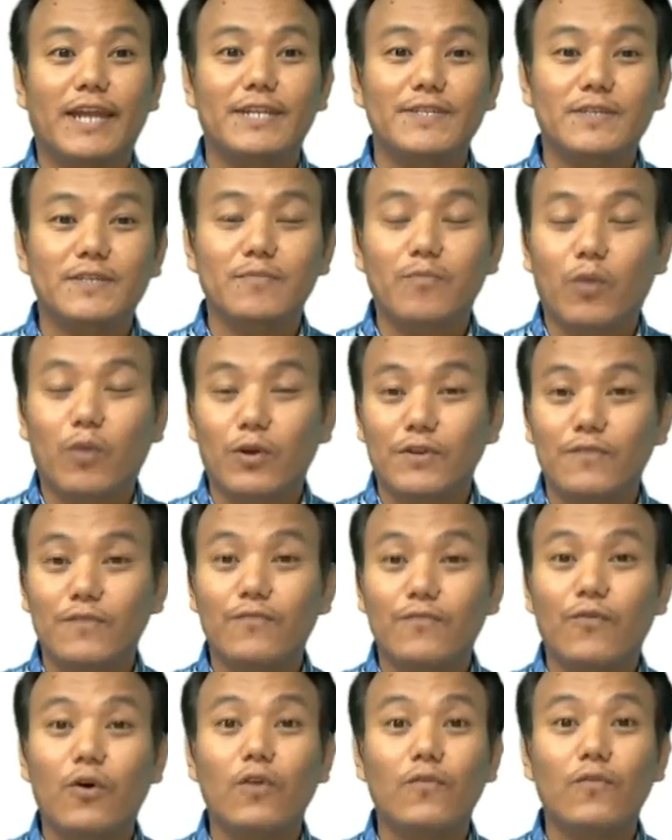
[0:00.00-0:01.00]
important
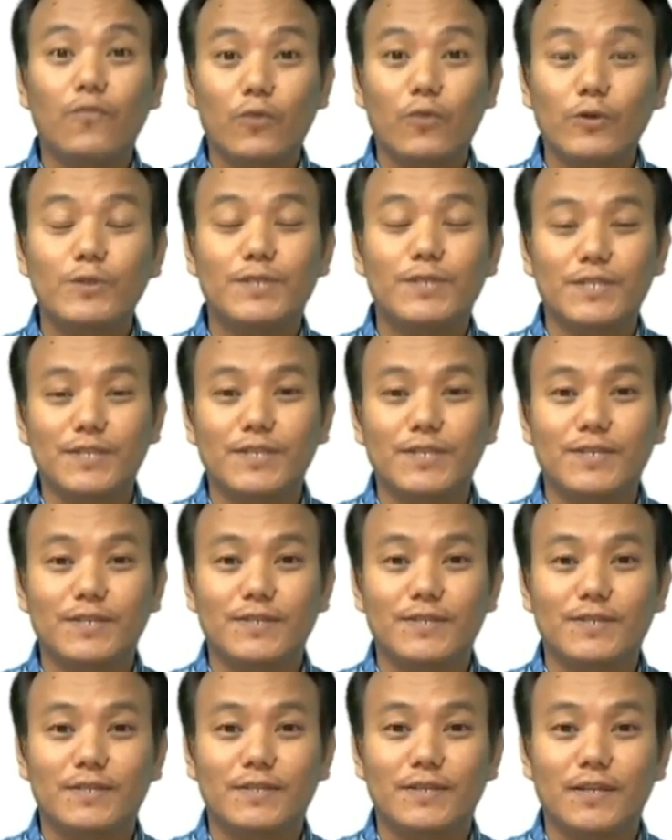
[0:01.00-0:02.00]
for photosynthesis,
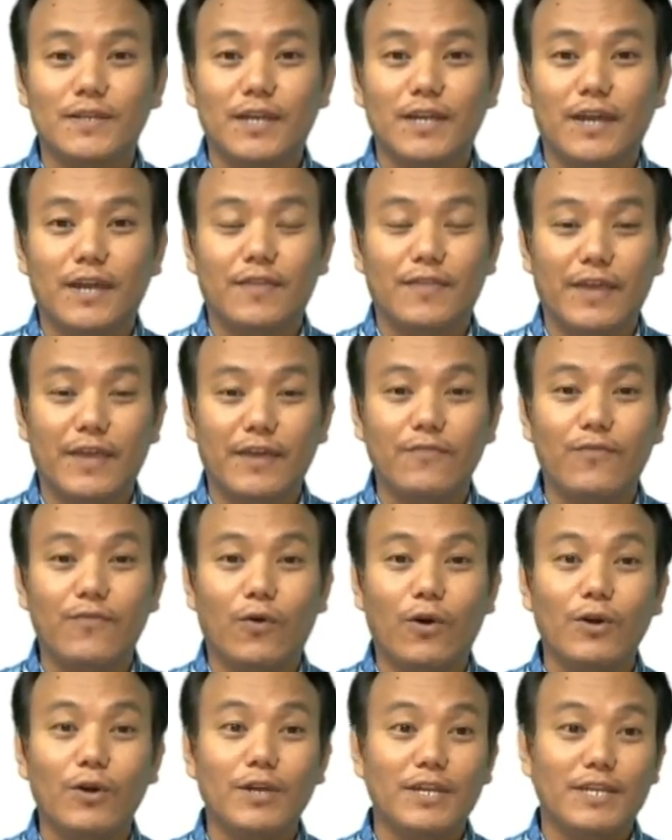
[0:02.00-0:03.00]
and
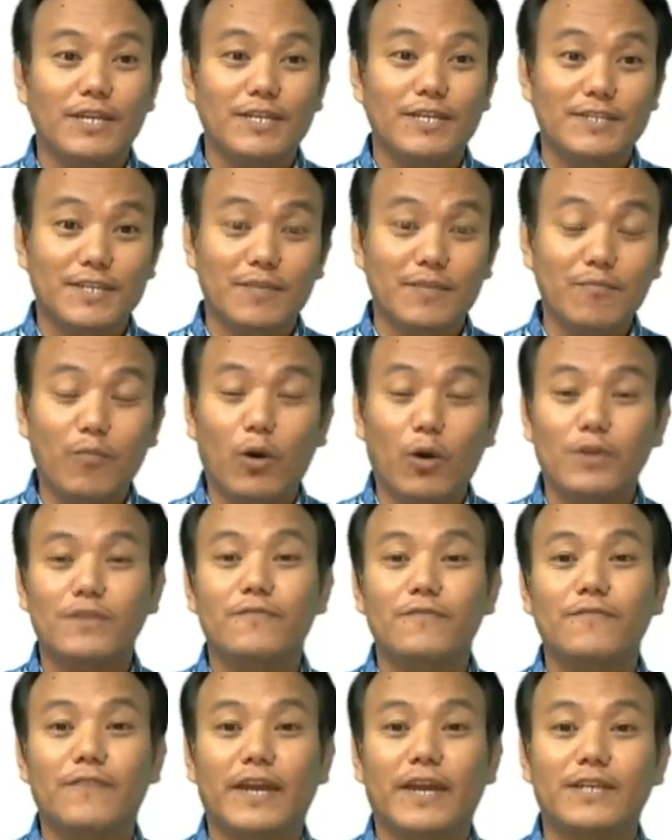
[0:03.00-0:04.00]
therefore it is an important
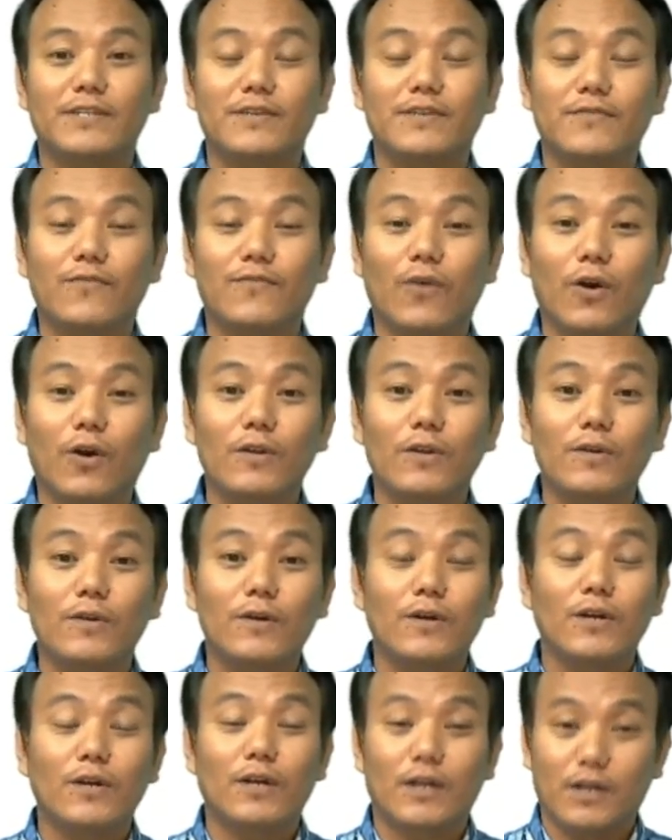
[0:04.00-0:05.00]
factor for
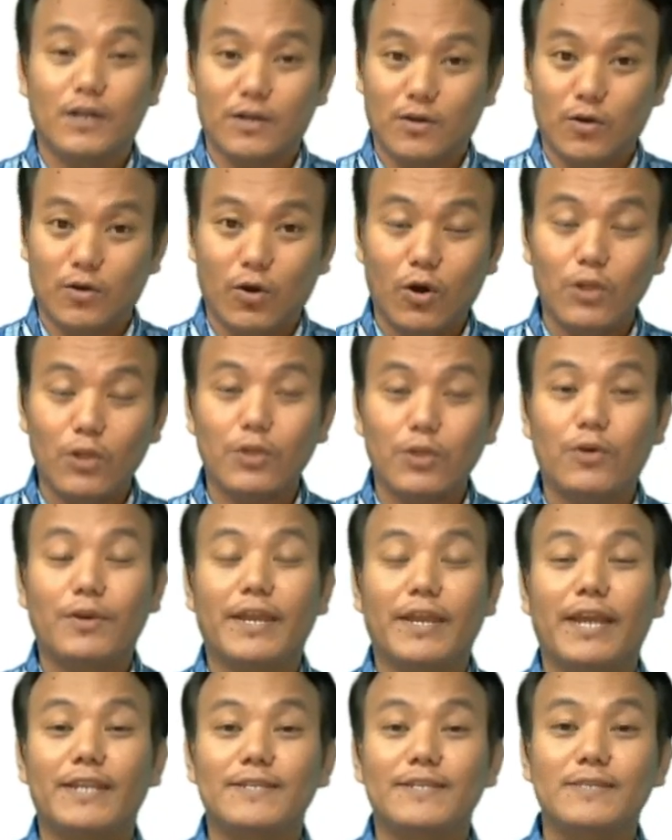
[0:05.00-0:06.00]
all the
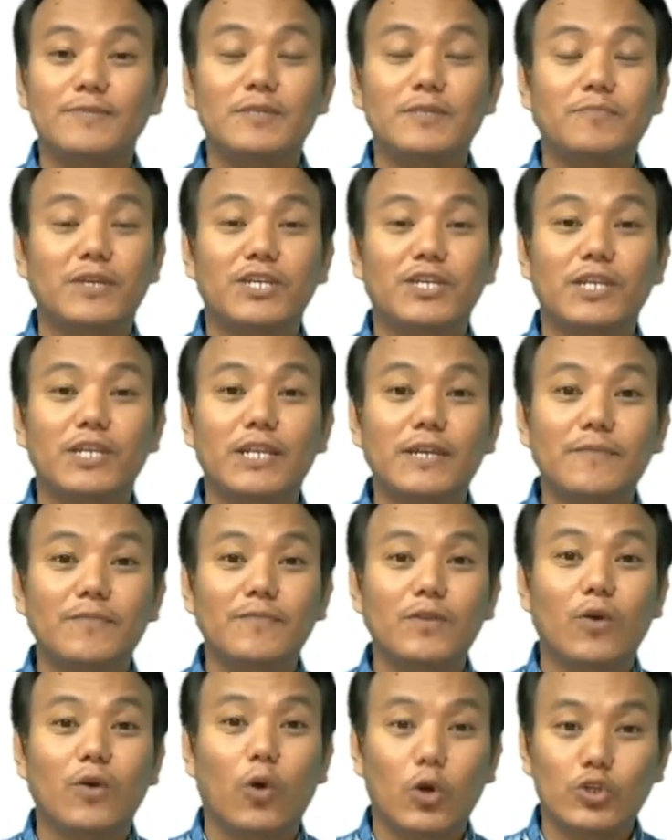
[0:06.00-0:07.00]
organisms, especially
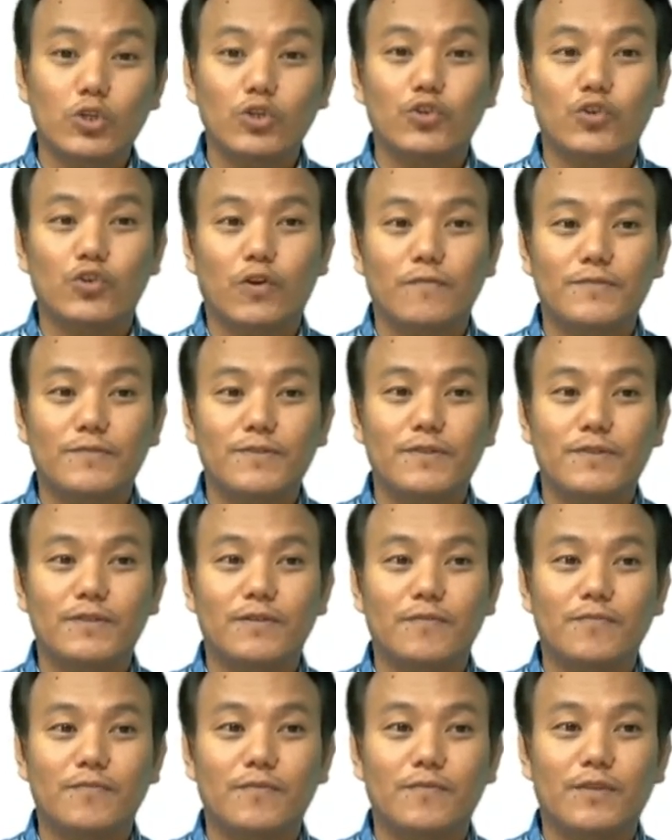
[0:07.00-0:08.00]
autotrophs.
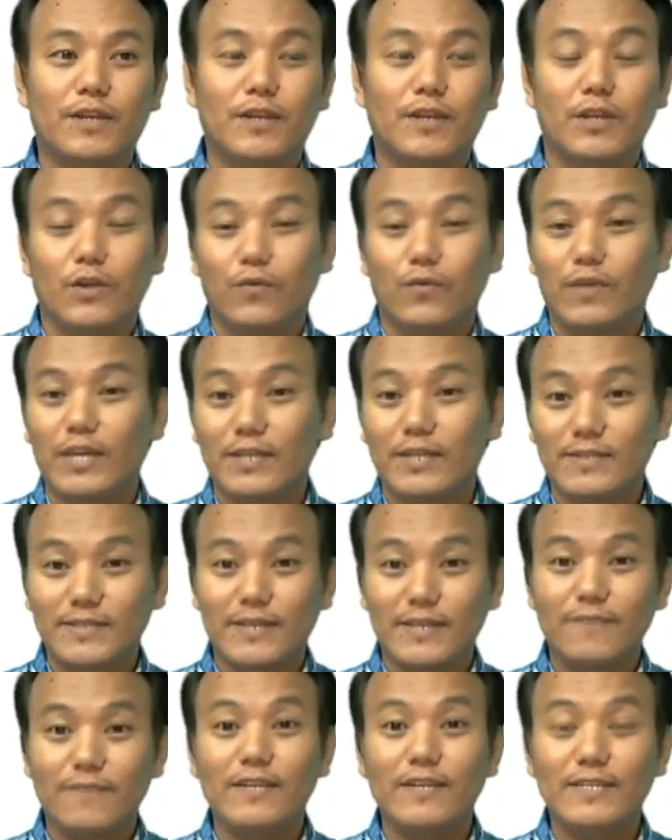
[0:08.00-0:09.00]
Right? We can
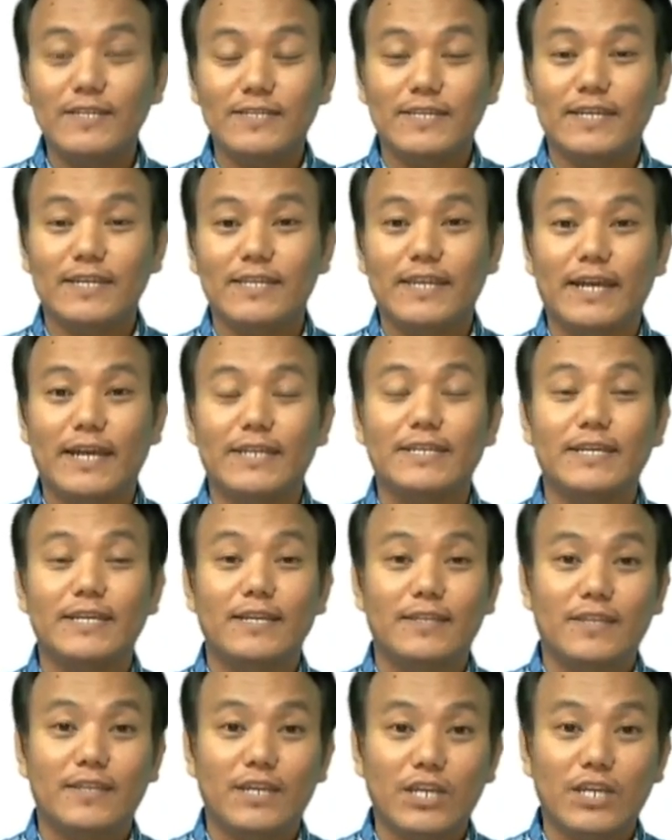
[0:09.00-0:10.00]
safely say that
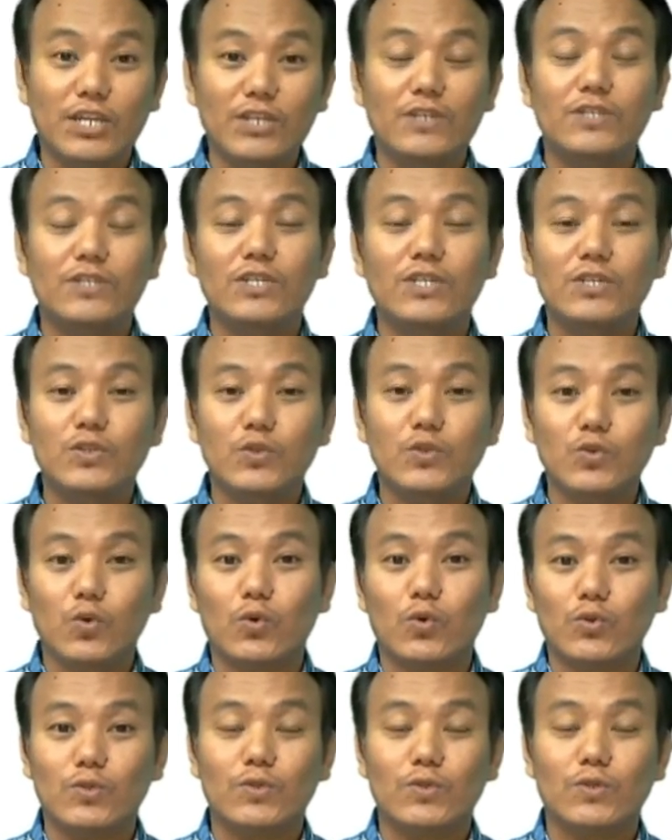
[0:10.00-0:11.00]
the energy
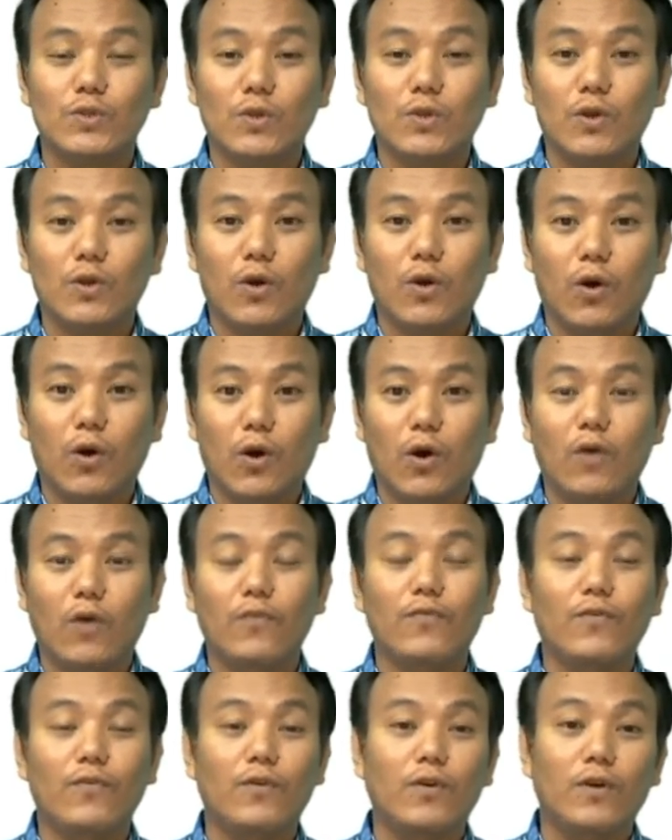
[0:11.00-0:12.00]
source of
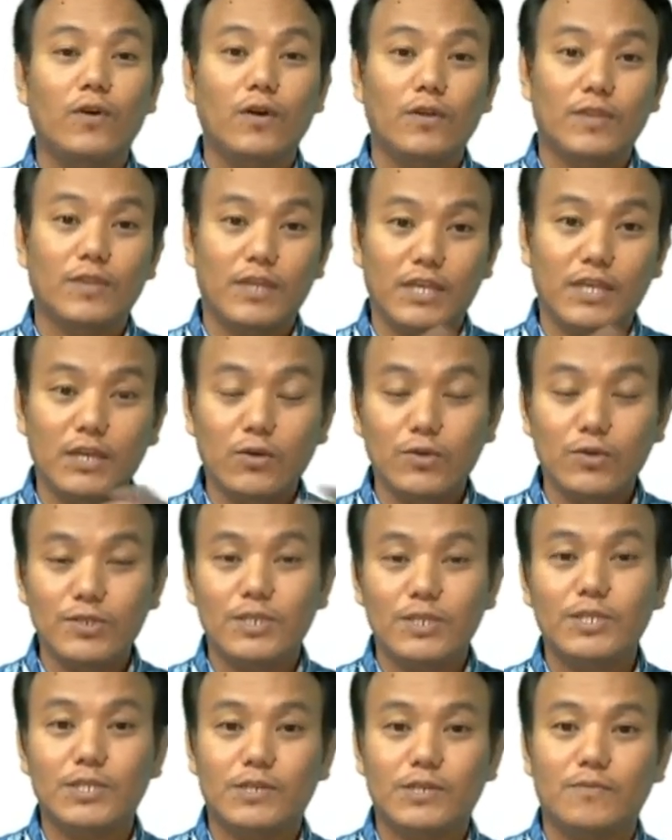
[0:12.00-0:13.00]
the
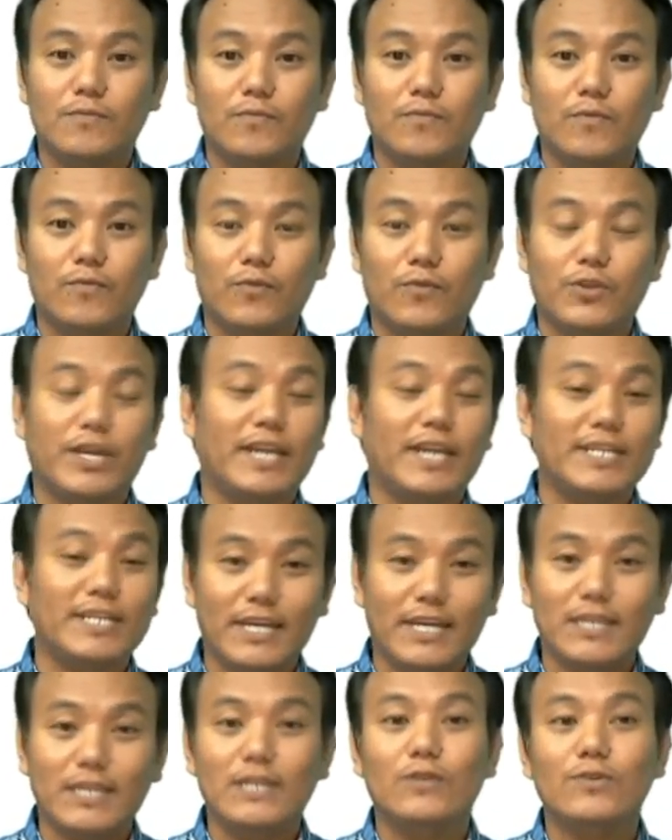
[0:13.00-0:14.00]
ecosystem, or the
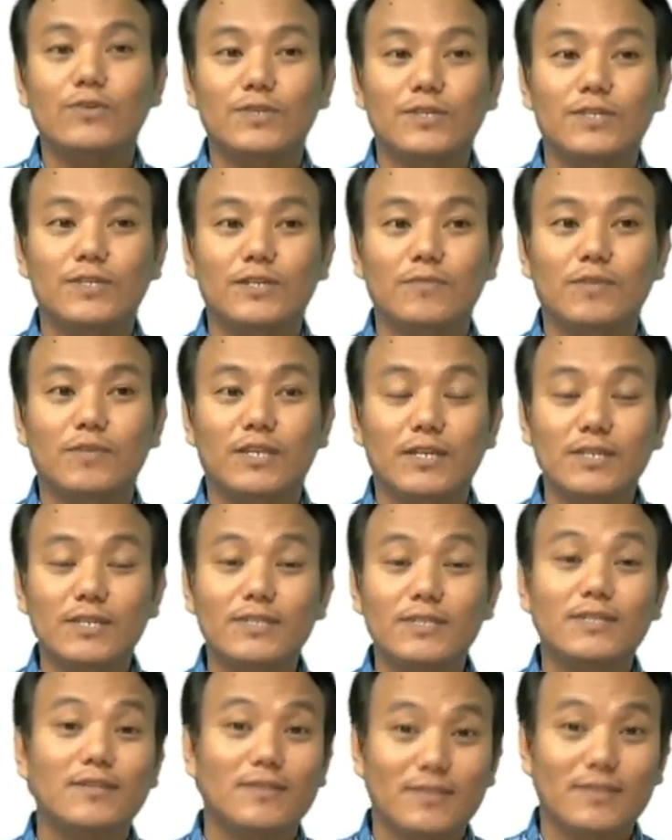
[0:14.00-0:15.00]
entire ecosystem, it is
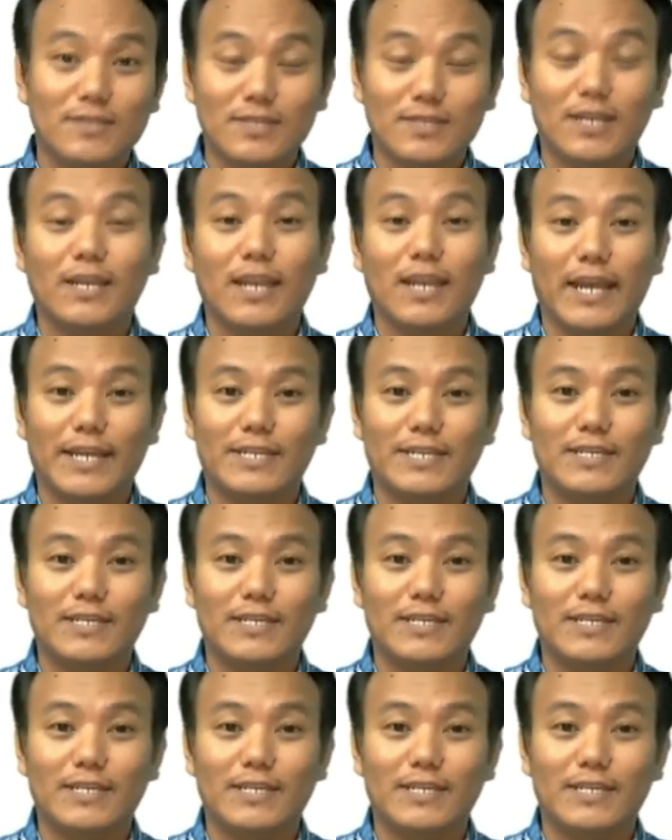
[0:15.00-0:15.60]
the sunlight.